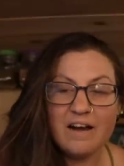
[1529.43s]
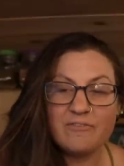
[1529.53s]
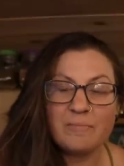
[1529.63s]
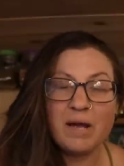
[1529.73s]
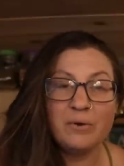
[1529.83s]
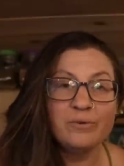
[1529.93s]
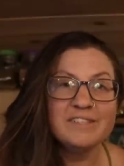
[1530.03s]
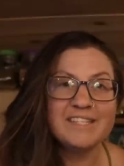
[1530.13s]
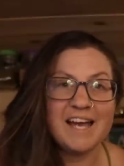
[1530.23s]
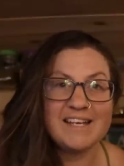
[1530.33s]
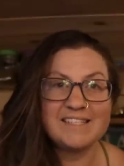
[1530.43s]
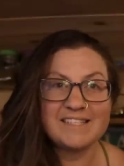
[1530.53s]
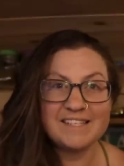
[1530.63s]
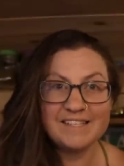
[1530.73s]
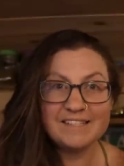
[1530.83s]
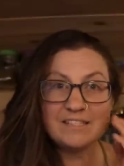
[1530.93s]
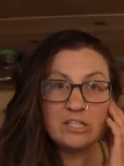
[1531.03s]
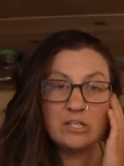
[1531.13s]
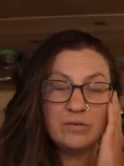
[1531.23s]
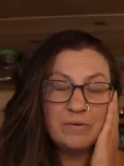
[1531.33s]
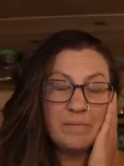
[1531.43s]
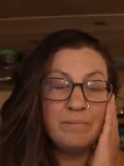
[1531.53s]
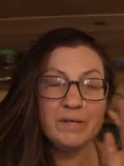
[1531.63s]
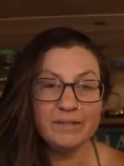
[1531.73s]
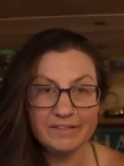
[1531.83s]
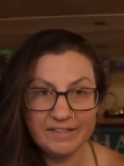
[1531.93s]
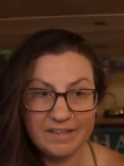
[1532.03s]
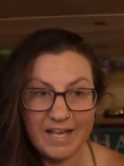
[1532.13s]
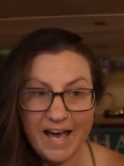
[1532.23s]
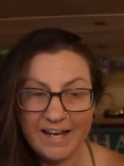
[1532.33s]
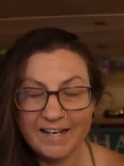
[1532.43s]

from my old desk to build that.